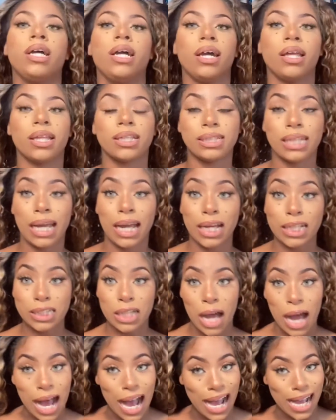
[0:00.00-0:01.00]
This hair is
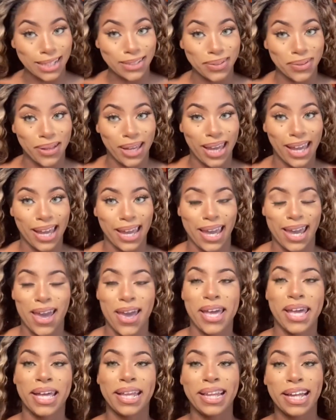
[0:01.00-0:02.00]
hot. Okay,
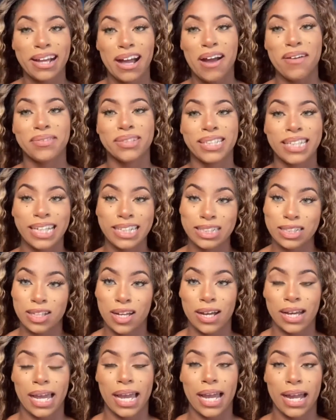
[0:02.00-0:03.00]
like obviously it's
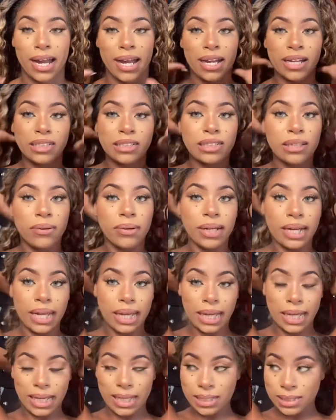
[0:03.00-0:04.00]
long hair, so it
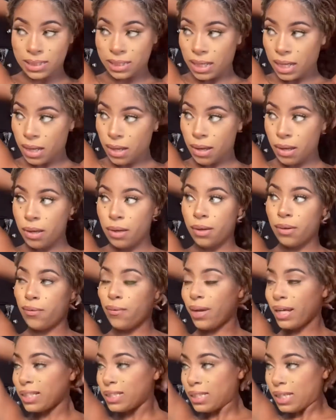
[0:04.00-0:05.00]
is
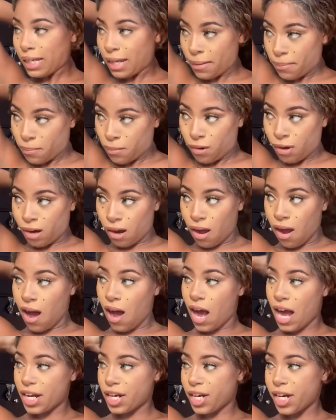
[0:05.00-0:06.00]
going to get more
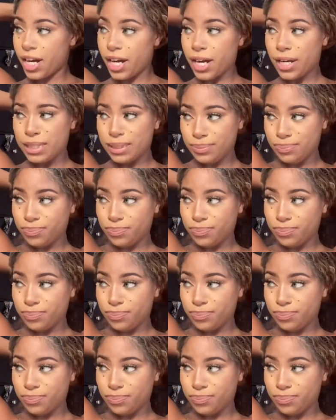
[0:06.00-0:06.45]
hotter.